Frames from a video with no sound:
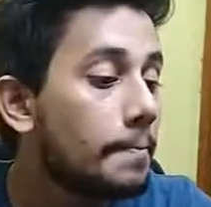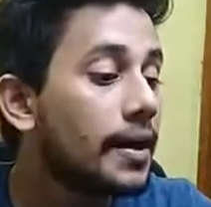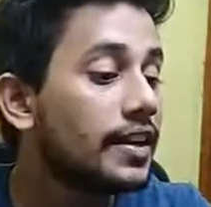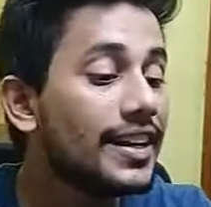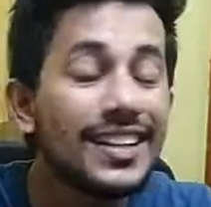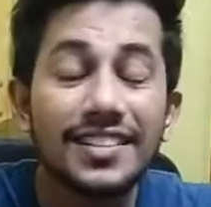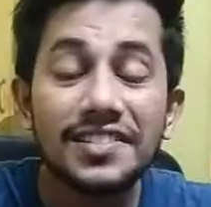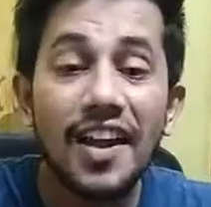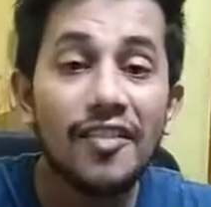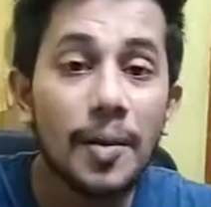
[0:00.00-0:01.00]
but it is
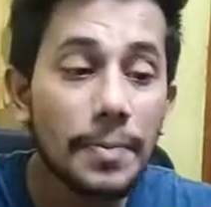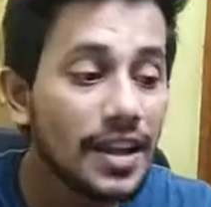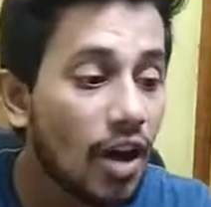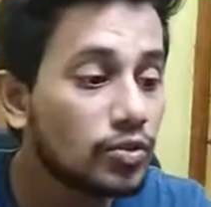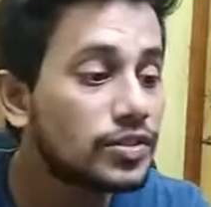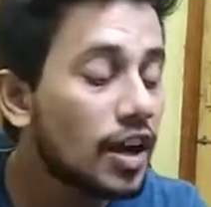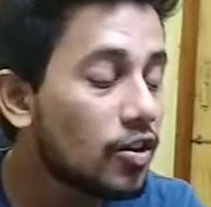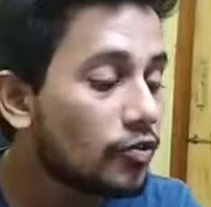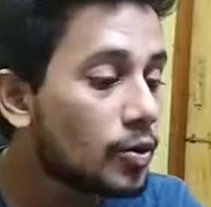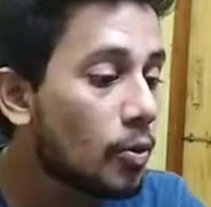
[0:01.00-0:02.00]
developing
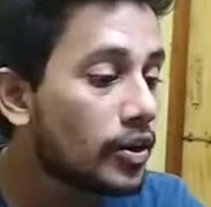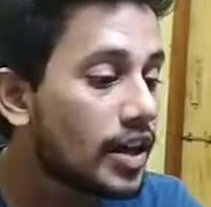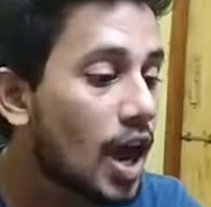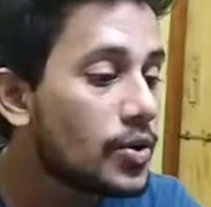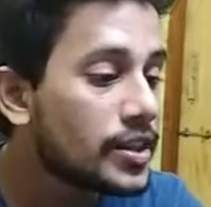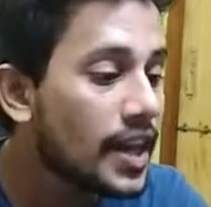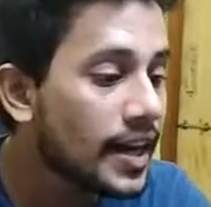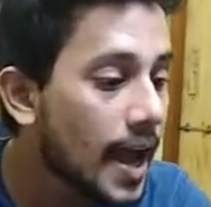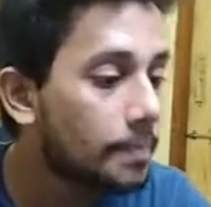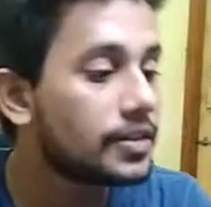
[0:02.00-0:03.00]
outside of the body. How did
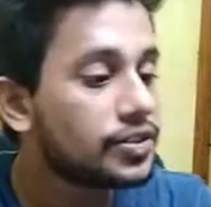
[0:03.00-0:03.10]
that happen?